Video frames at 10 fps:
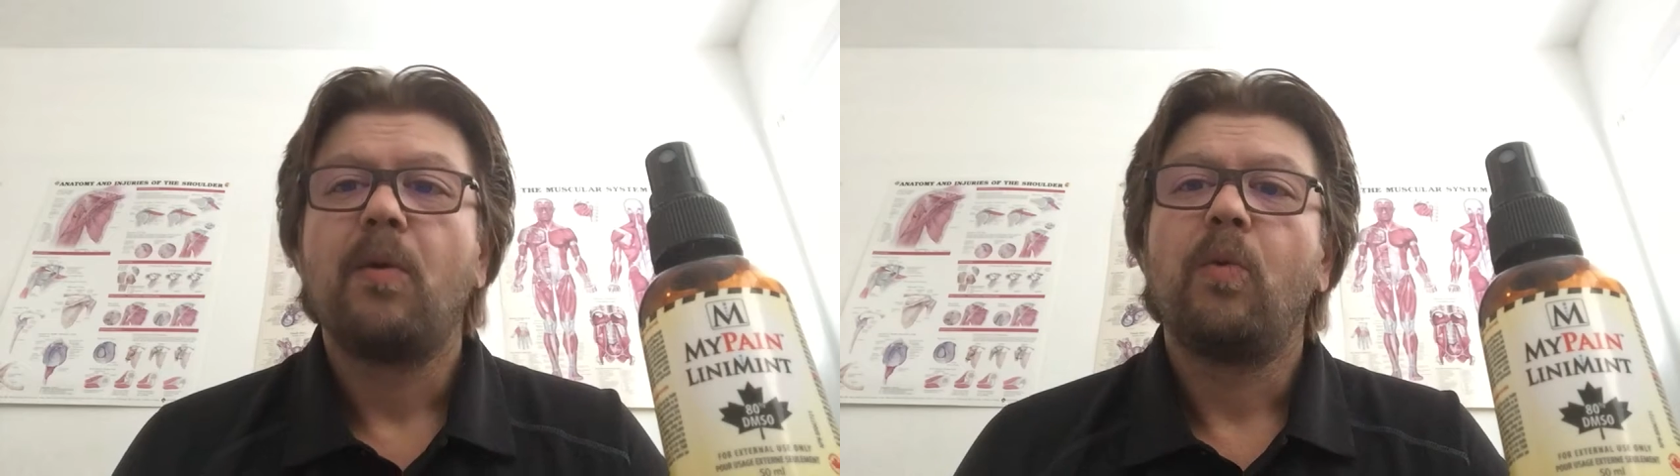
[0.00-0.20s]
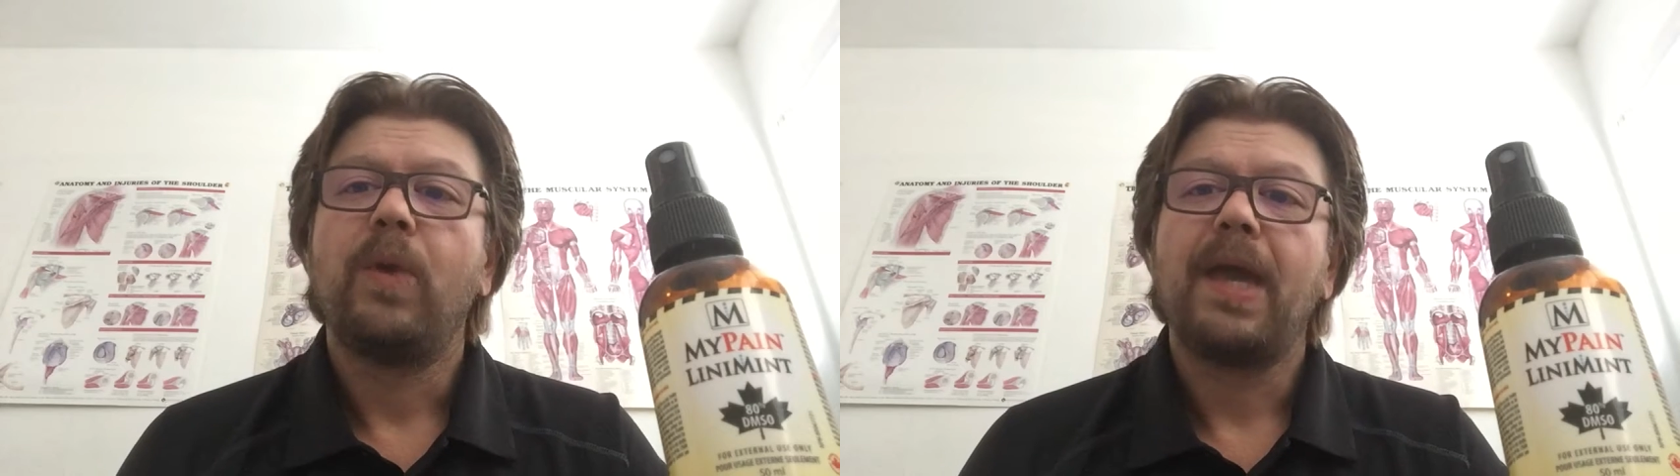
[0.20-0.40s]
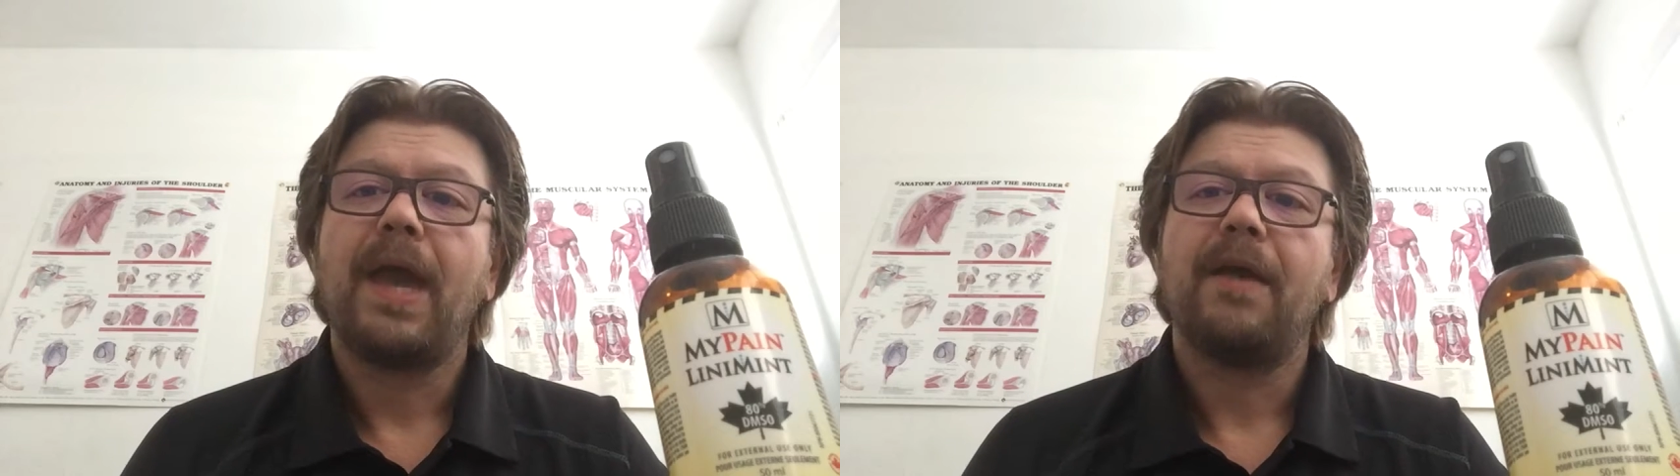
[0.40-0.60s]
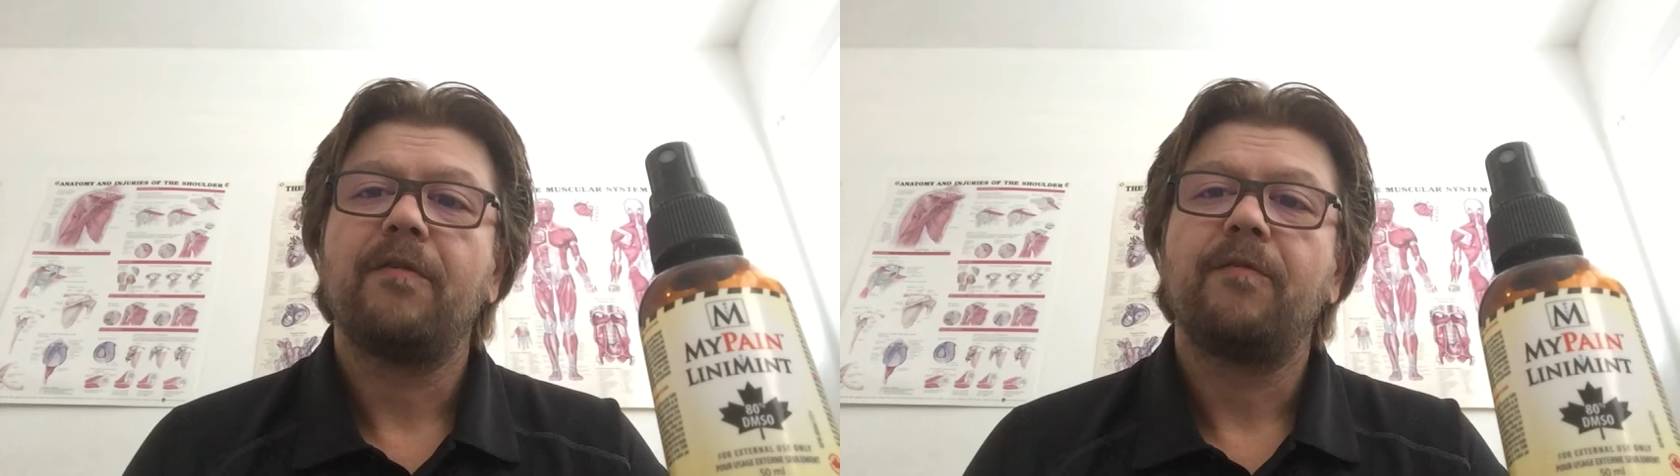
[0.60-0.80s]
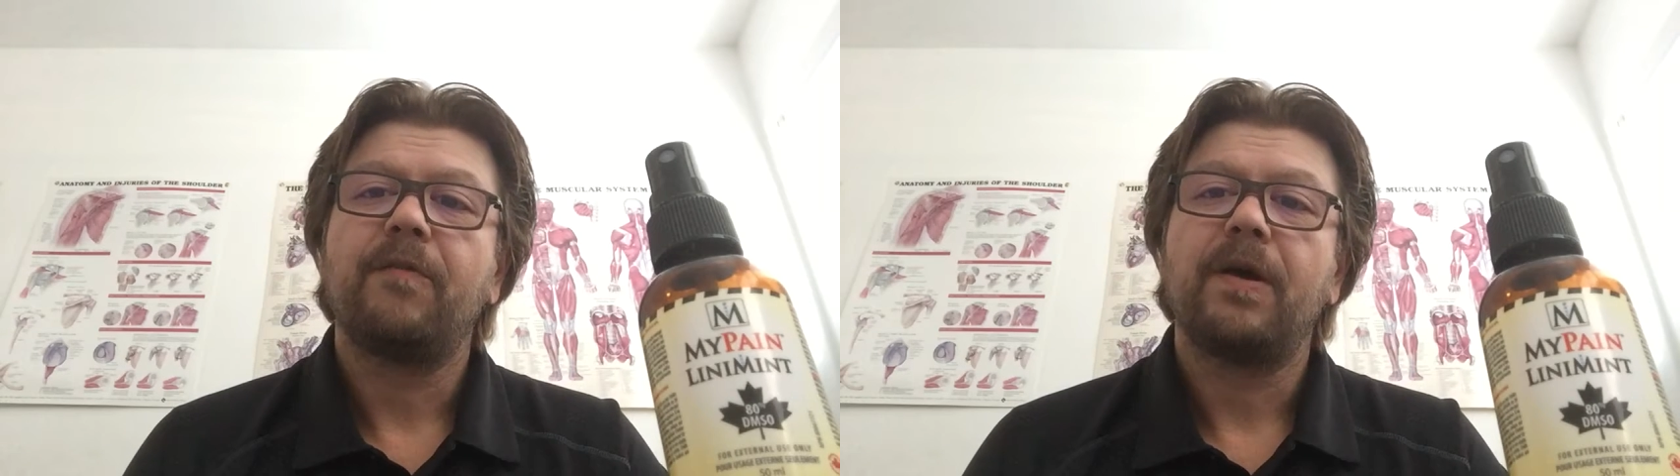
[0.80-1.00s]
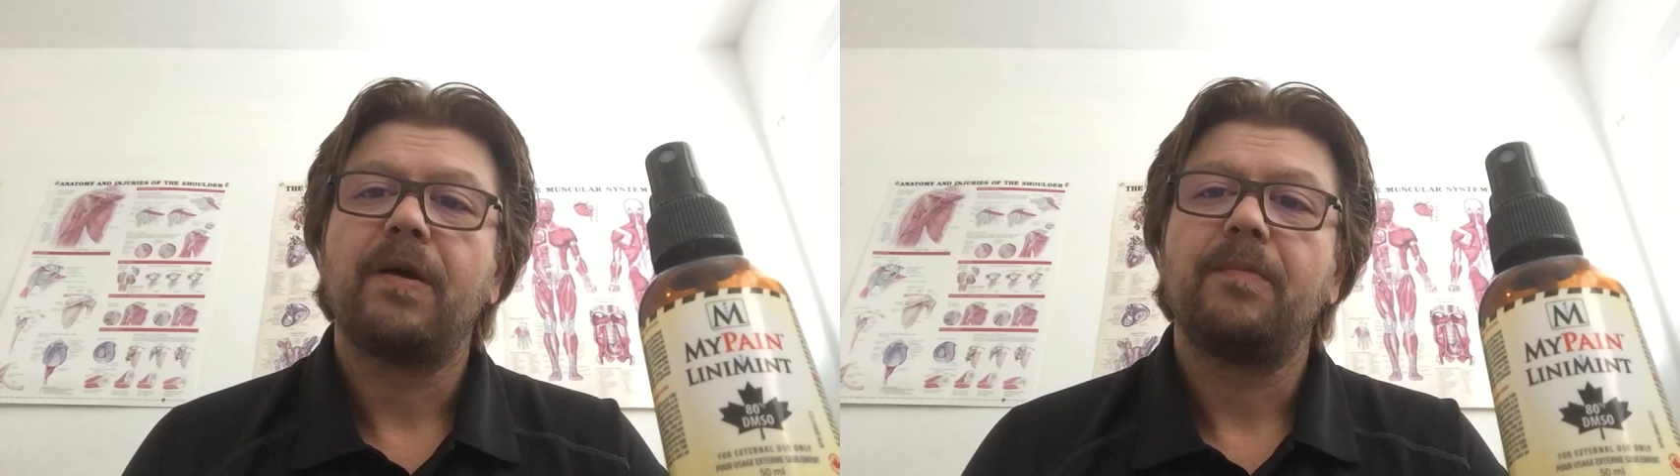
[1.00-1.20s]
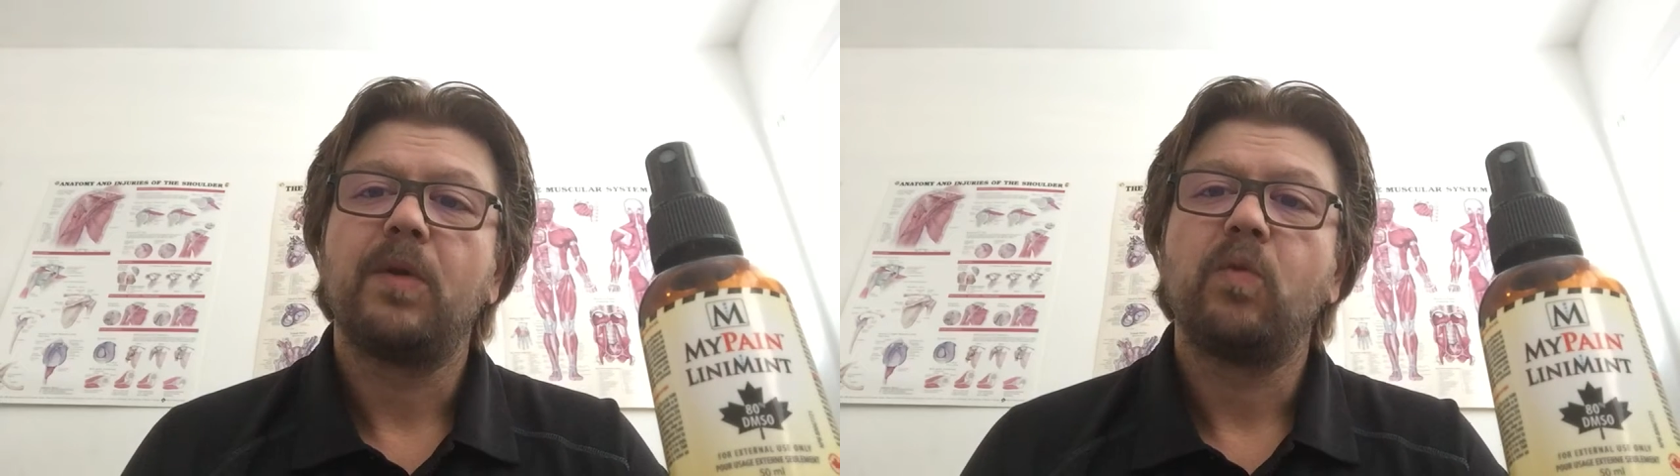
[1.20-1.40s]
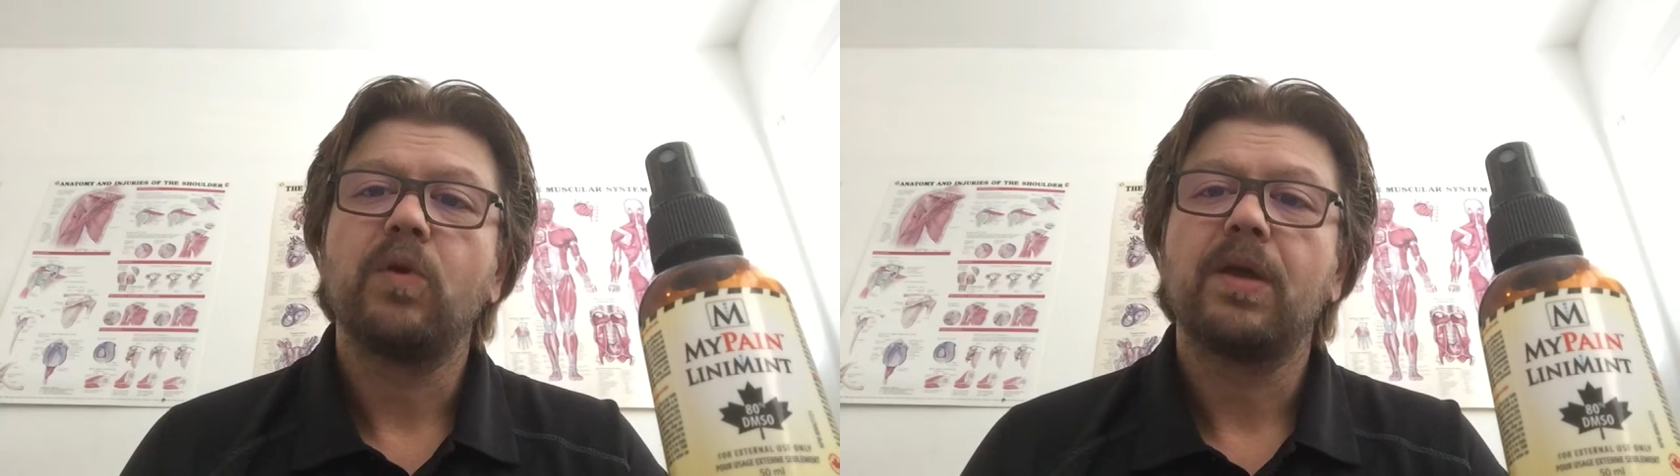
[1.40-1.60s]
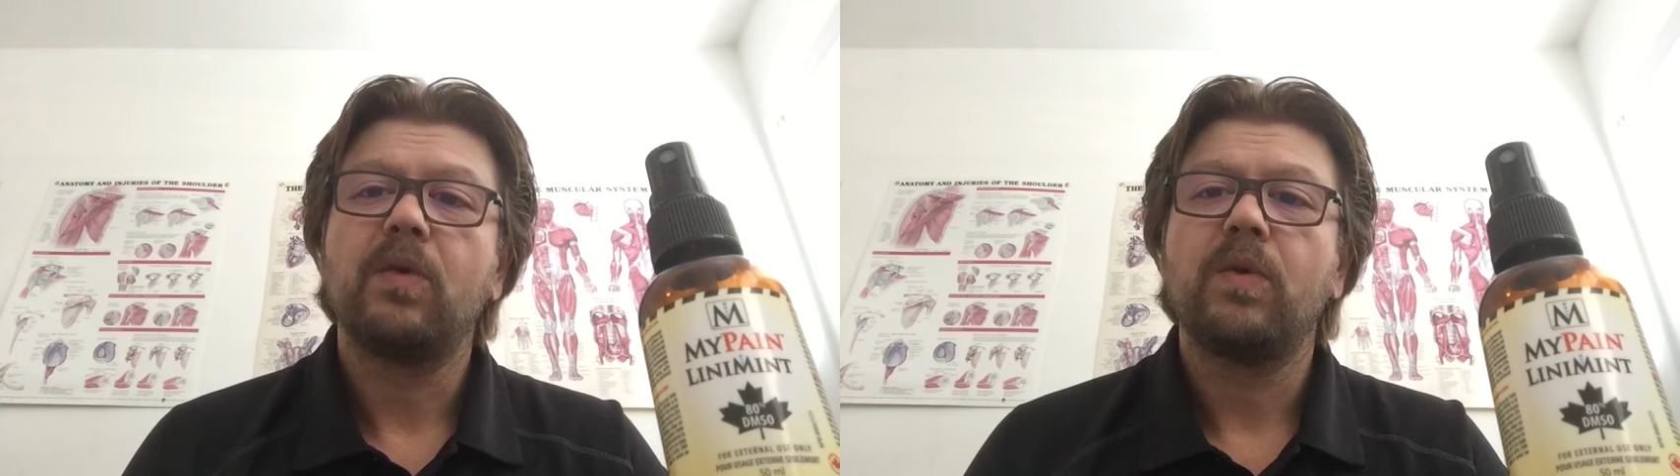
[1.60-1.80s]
We have uh, been working